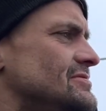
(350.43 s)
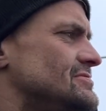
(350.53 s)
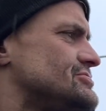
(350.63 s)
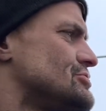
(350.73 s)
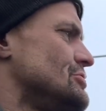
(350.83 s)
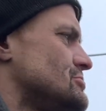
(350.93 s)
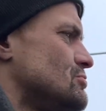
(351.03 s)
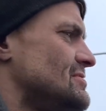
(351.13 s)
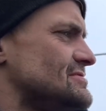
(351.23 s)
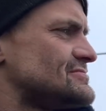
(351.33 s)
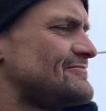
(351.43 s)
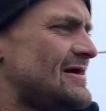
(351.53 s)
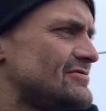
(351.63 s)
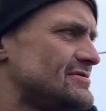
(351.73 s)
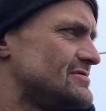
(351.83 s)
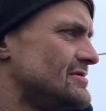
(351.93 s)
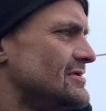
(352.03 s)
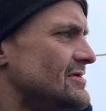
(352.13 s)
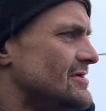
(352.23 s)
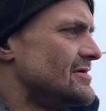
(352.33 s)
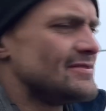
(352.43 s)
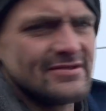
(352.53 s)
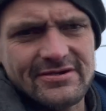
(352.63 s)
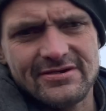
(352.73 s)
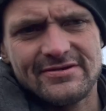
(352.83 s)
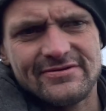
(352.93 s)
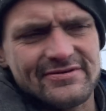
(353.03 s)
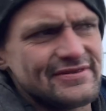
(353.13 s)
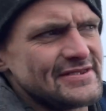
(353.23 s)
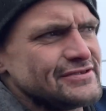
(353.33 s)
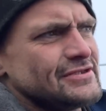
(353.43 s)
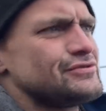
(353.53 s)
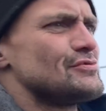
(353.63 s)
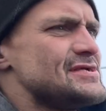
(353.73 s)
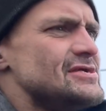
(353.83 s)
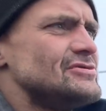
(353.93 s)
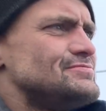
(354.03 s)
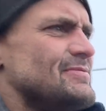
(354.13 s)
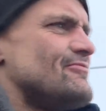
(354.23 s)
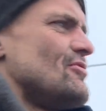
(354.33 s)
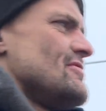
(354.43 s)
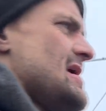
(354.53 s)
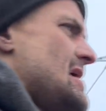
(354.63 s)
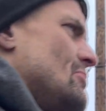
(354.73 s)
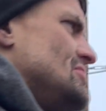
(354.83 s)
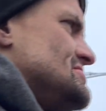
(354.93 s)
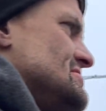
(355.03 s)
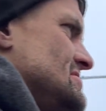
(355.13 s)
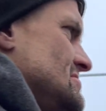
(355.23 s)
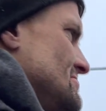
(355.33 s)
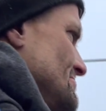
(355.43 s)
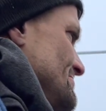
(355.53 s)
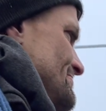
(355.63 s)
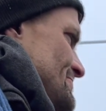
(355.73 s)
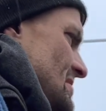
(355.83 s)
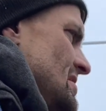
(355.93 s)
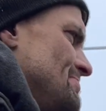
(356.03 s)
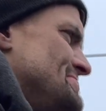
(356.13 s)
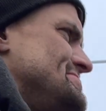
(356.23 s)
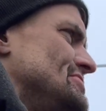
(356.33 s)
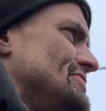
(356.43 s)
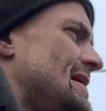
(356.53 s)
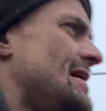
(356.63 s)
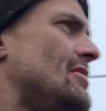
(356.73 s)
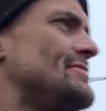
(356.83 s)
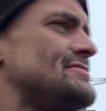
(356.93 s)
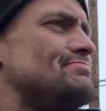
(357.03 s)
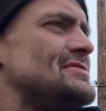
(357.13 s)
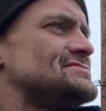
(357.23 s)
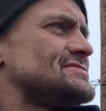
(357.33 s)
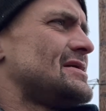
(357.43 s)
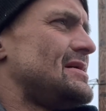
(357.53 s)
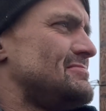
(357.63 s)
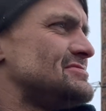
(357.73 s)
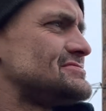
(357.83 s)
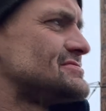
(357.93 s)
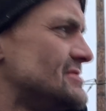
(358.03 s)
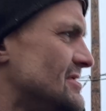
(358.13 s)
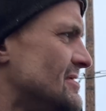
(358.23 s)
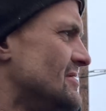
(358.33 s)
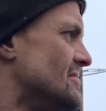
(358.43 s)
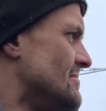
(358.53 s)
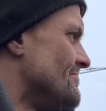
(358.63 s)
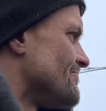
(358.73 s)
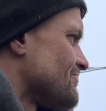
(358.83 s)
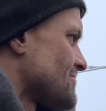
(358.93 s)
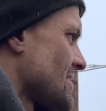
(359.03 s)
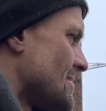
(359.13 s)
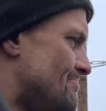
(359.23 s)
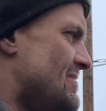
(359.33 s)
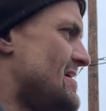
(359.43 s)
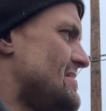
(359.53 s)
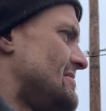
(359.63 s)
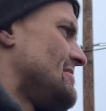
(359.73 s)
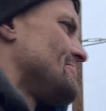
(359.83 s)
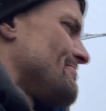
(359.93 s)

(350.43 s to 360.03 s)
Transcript: church was founded, that the 3 years before that was up until now, at the present time, has been a